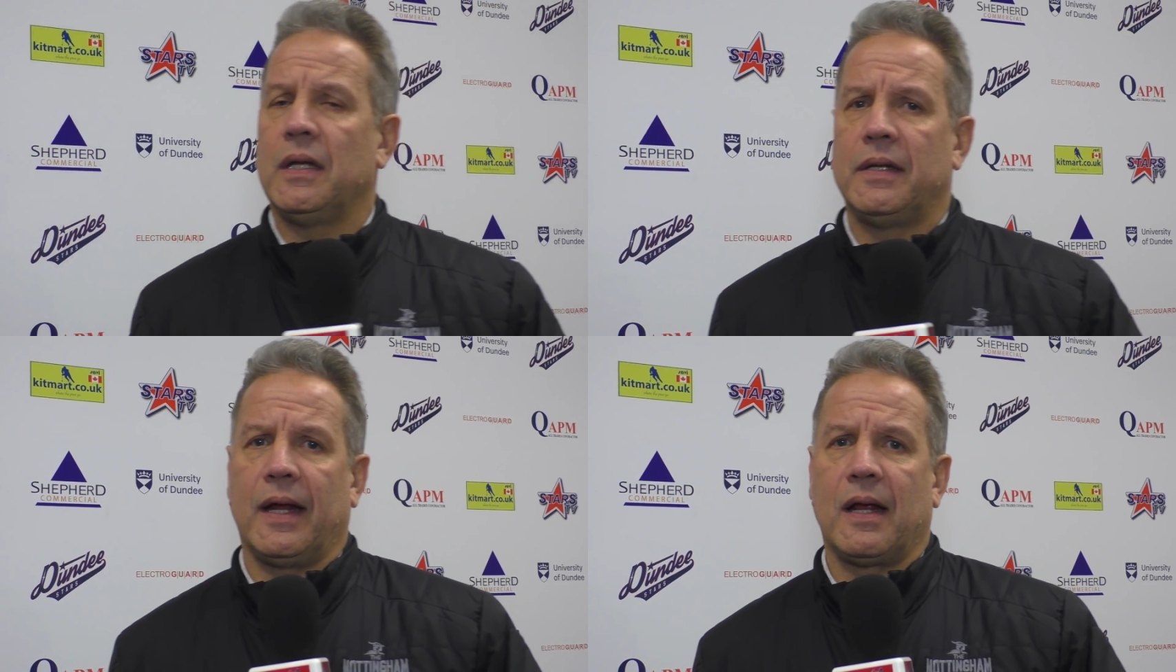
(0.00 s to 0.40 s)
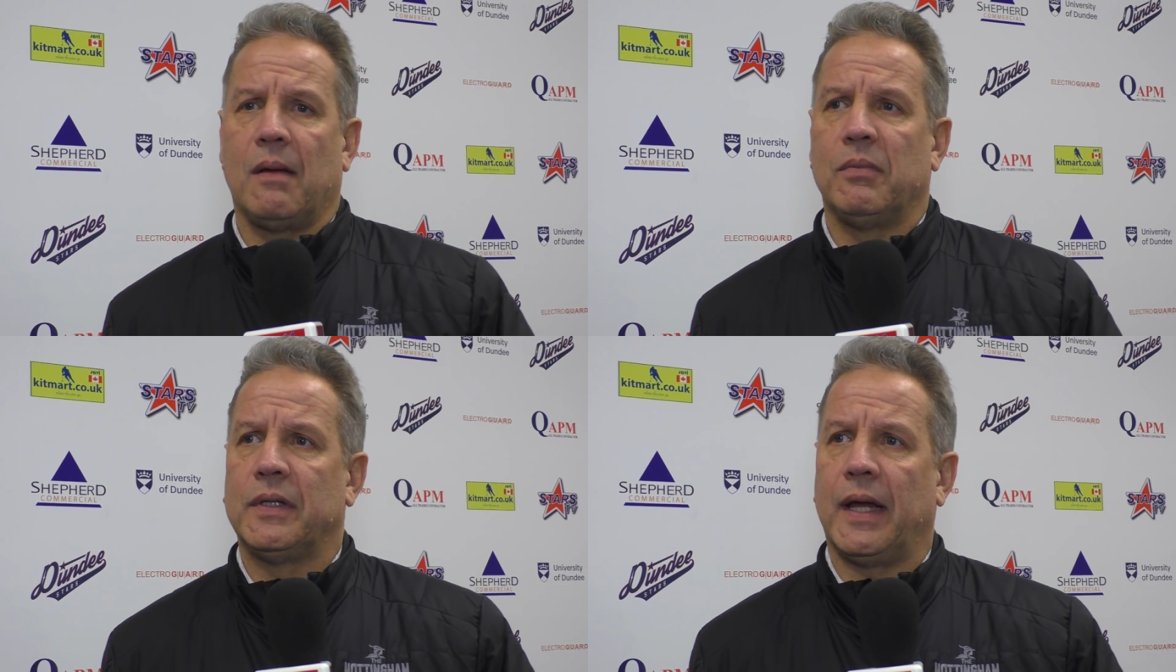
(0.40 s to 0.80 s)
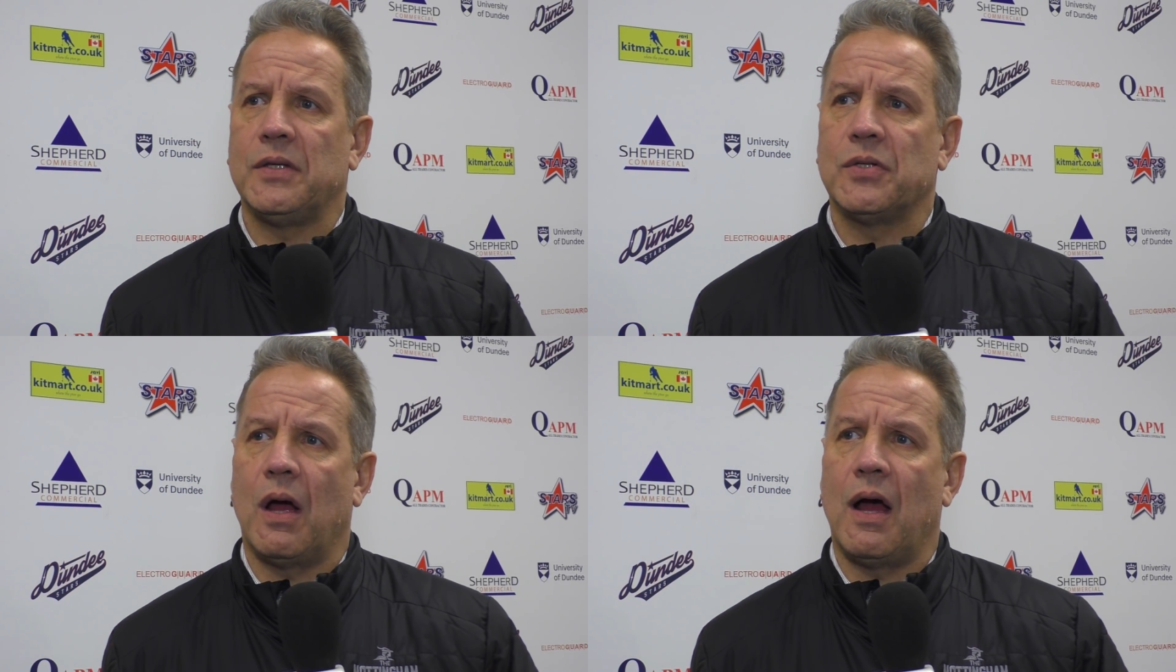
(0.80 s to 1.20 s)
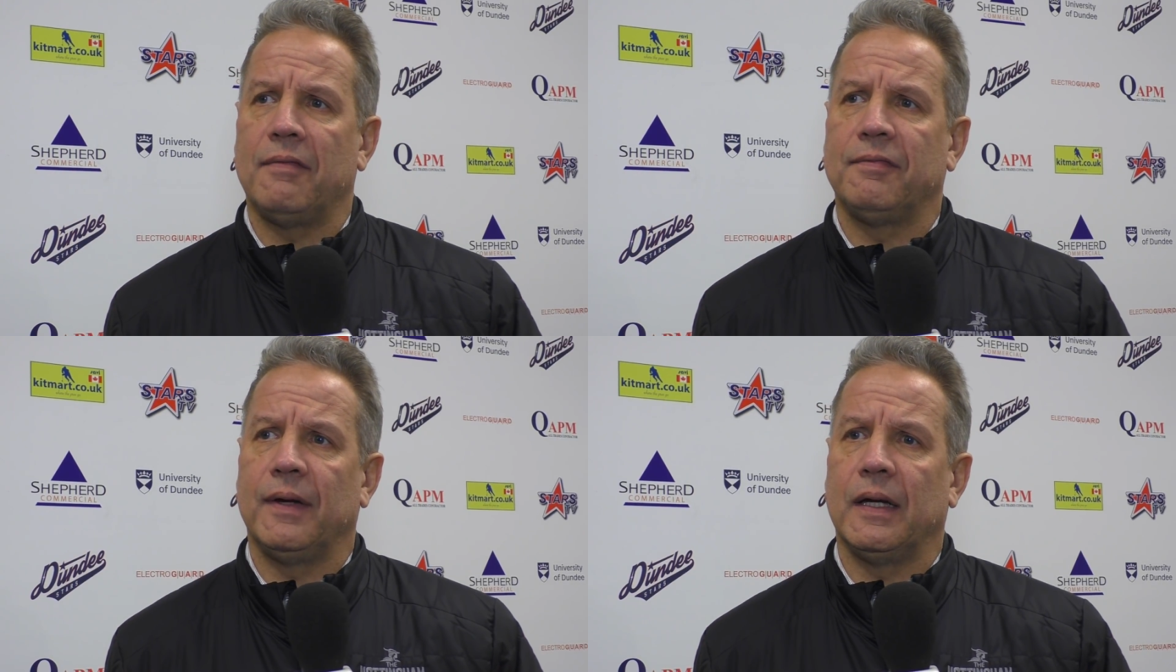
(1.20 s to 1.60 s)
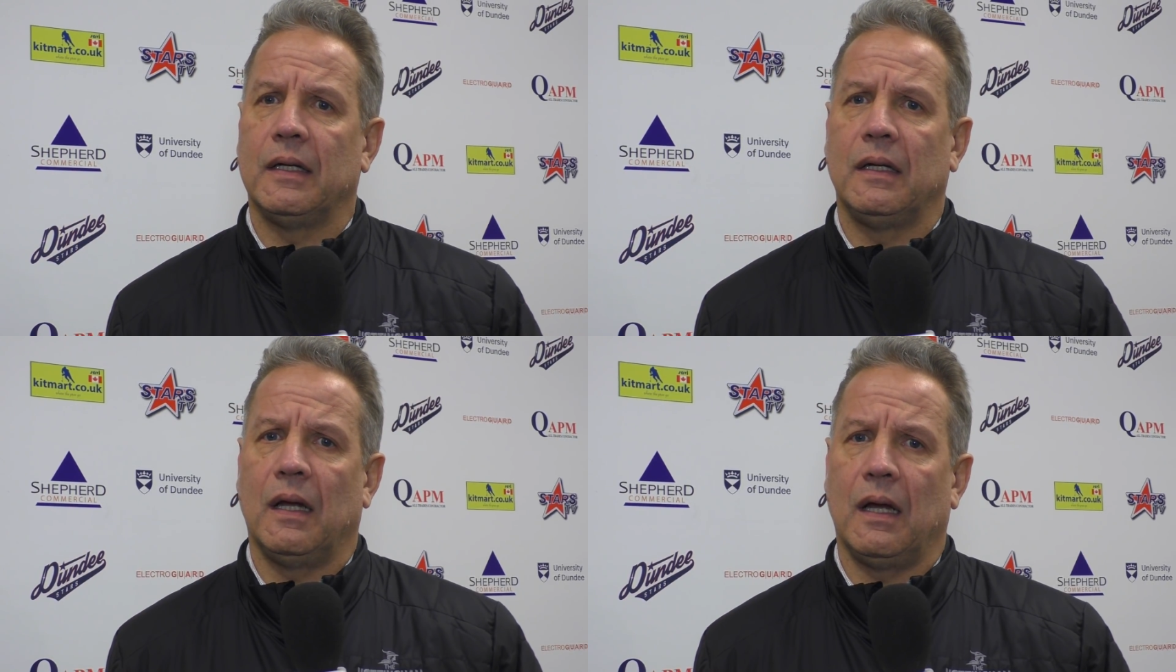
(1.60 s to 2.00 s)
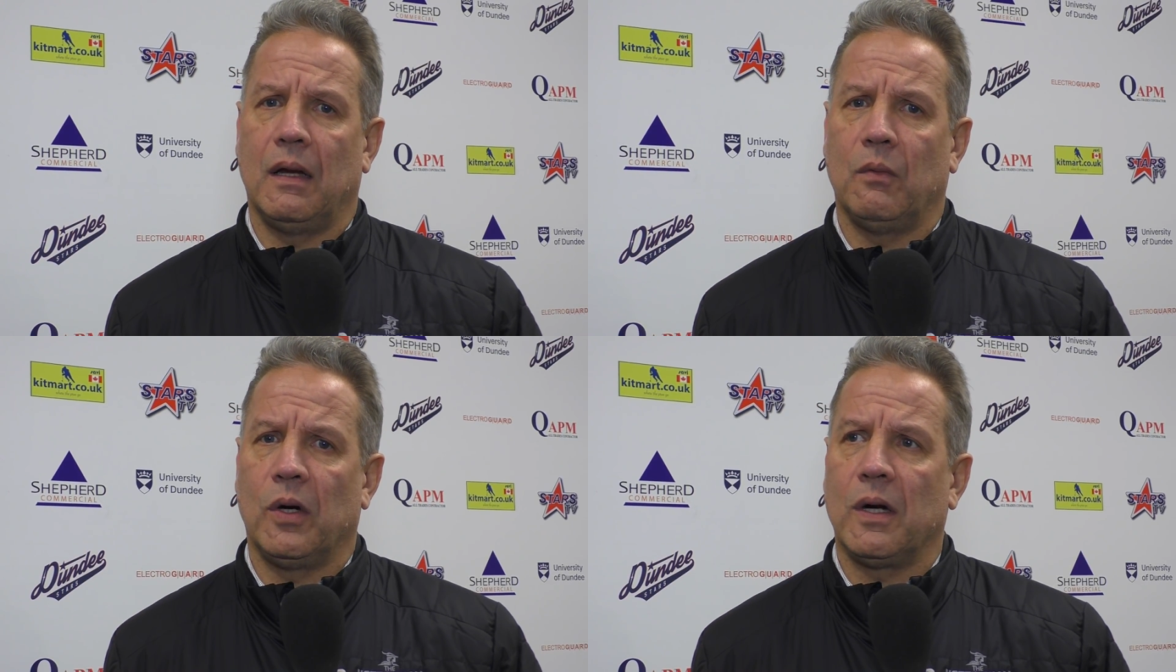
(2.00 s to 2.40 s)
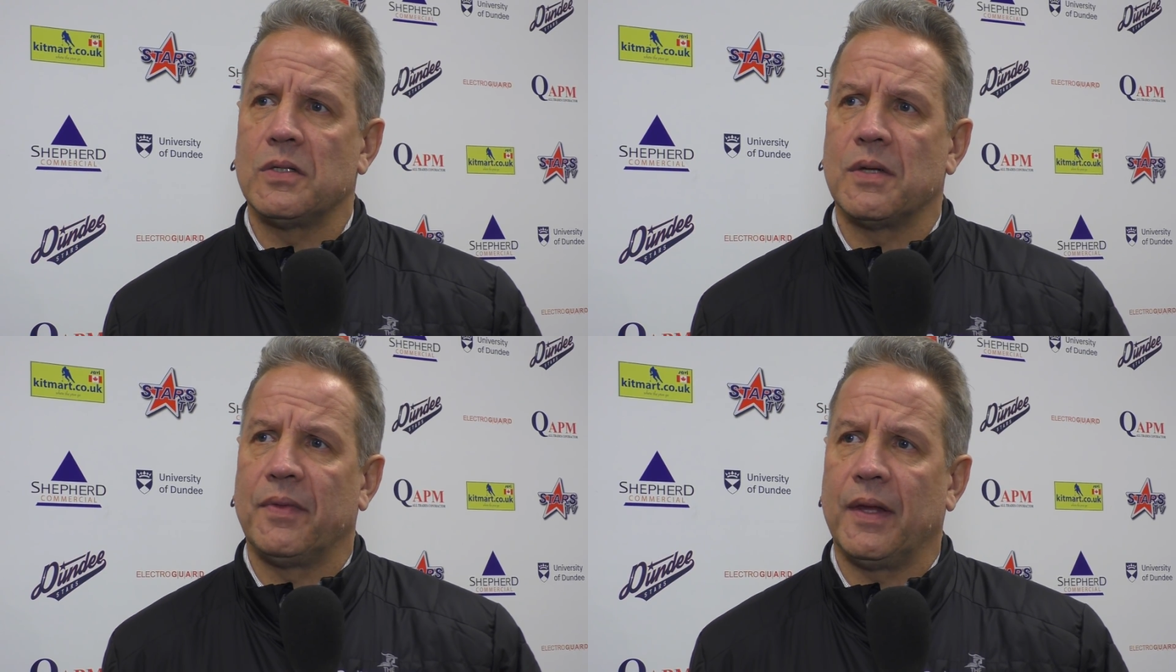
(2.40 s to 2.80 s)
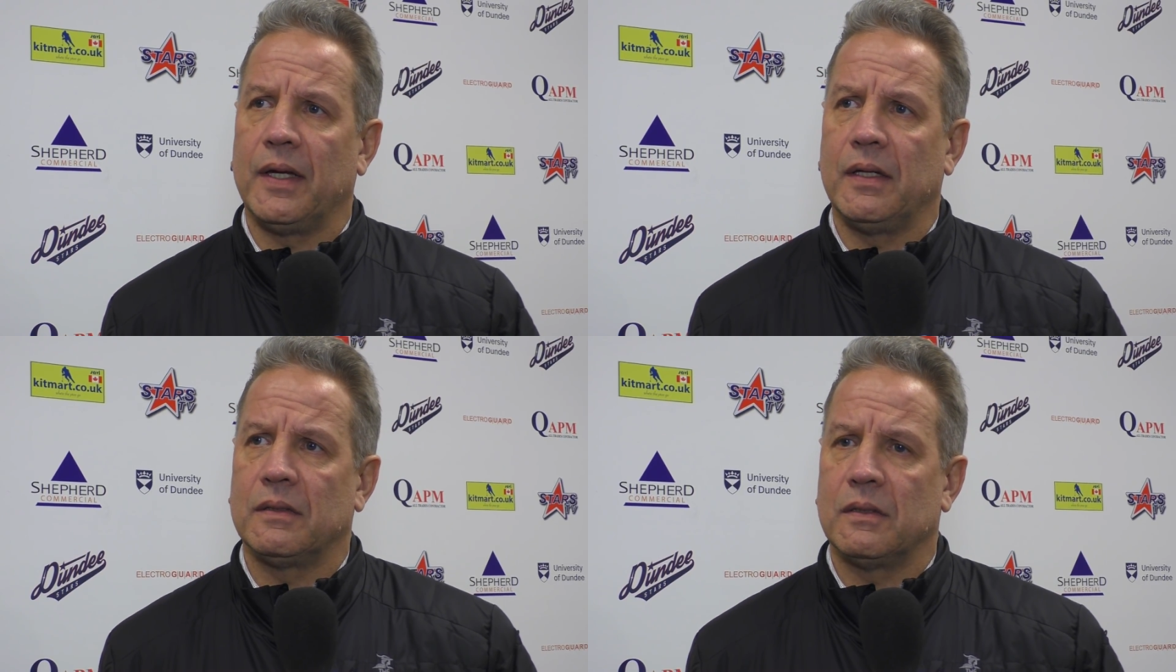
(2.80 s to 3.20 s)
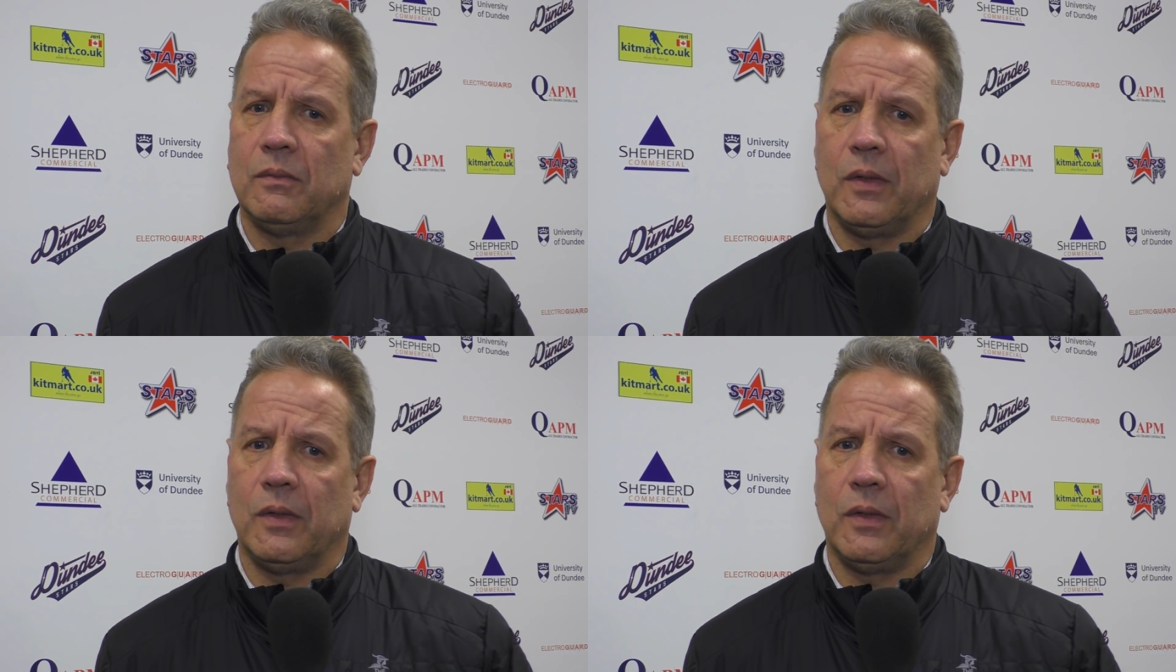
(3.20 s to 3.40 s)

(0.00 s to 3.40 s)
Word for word: to take a couple days off and uh, work on some things,